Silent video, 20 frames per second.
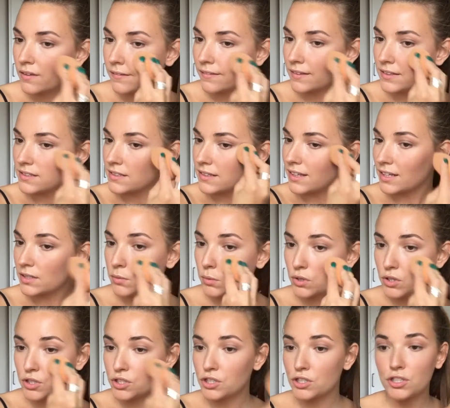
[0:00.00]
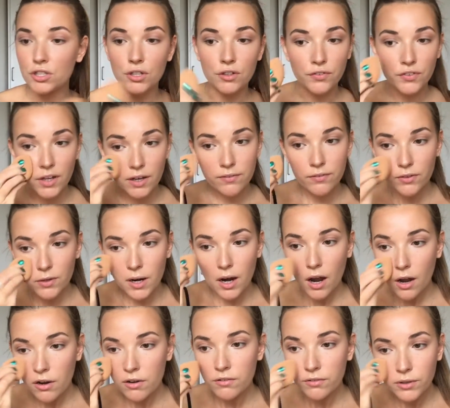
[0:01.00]
I think that's what you should do. If you ever
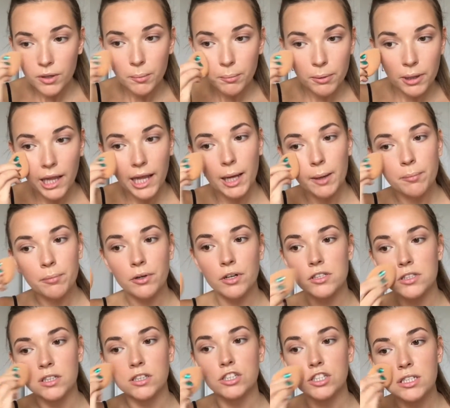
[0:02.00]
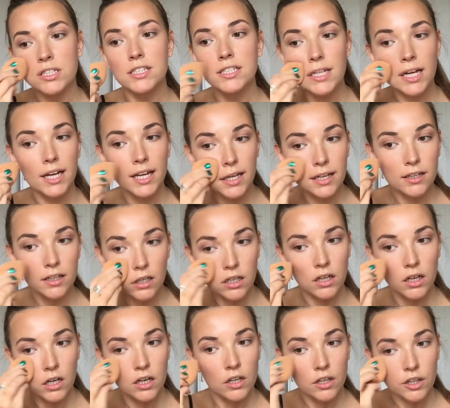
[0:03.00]
over apply a product, just take
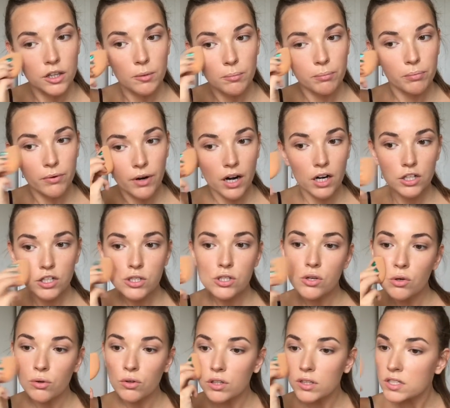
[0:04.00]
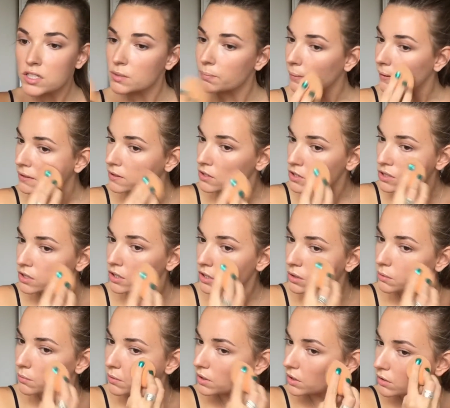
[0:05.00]
the brush or the sponge that
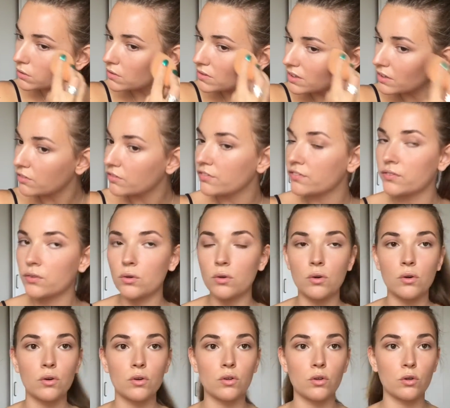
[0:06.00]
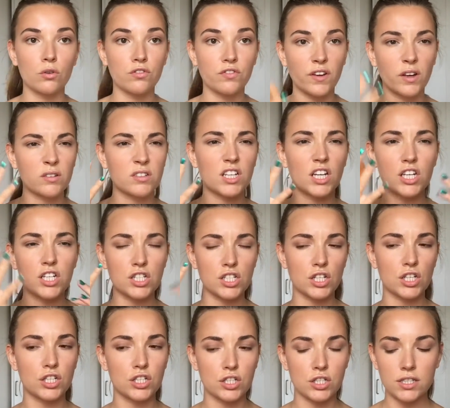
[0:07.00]
you were using for your foundation
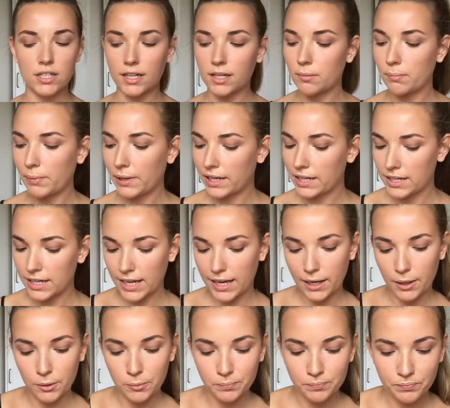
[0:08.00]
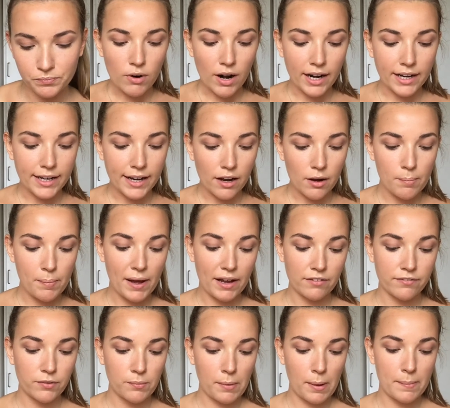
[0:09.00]
and just kind of blend it out. Right, now back
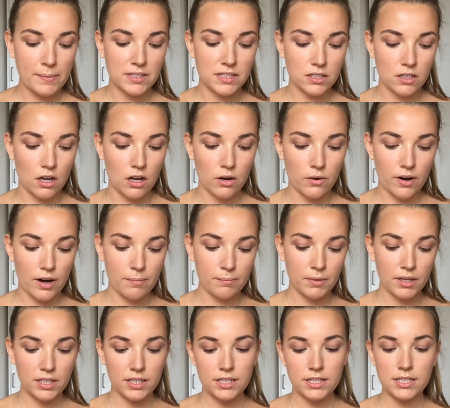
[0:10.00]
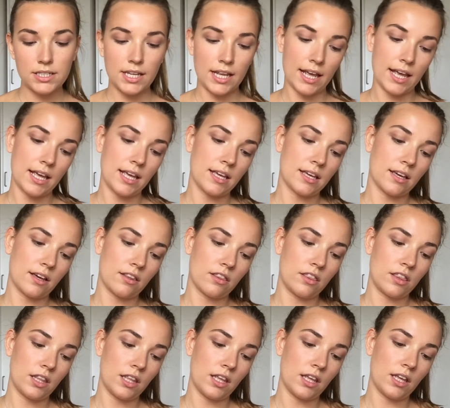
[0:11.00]
for my mascara. I'm gonna take
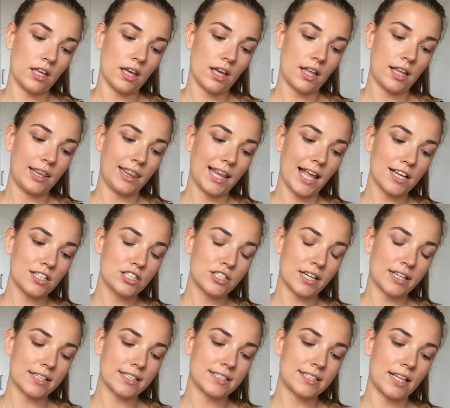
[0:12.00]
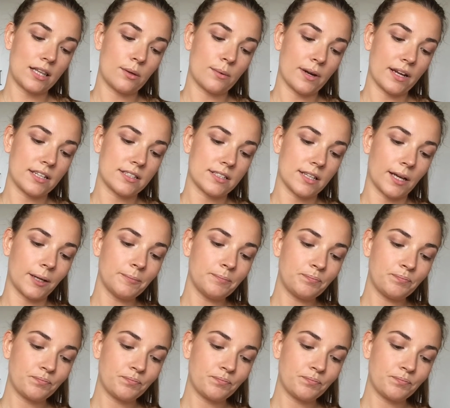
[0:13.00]
the Lash Accelerator